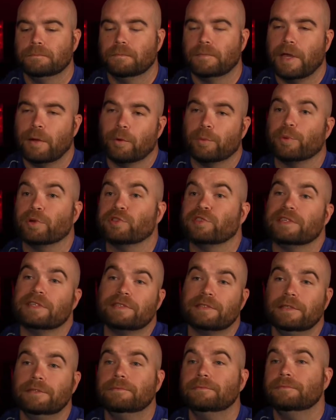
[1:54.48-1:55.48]
They were
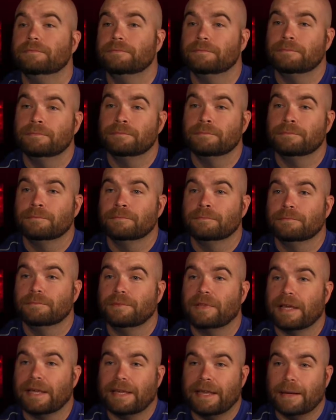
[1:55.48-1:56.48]
persistent.
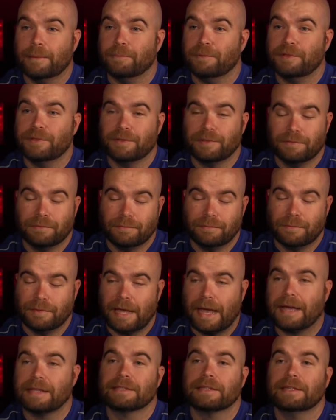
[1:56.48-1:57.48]
They kept
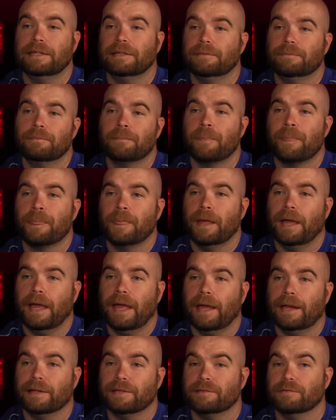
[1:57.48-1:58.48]
asking,
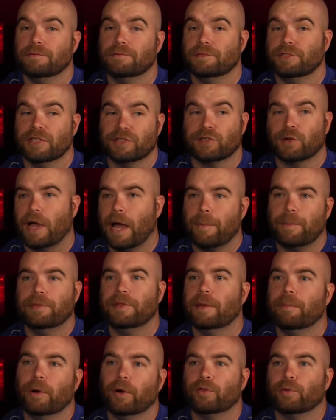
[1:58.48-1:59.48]
and it just so happened
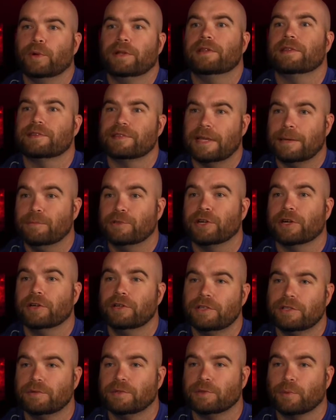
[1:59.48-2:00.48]
they both went to the same
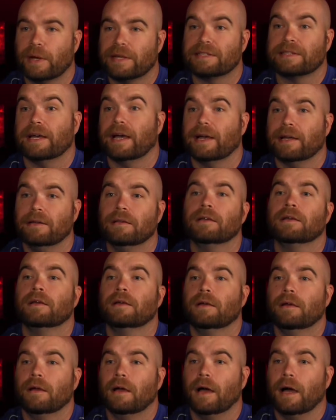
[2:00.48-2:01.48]
church. It was Westside
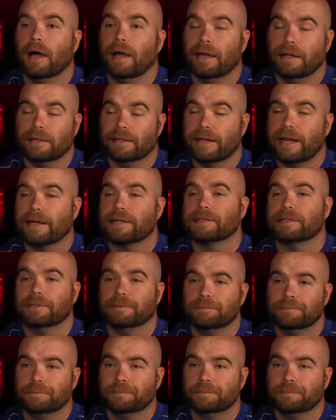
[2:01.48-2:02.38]
in Lenexa.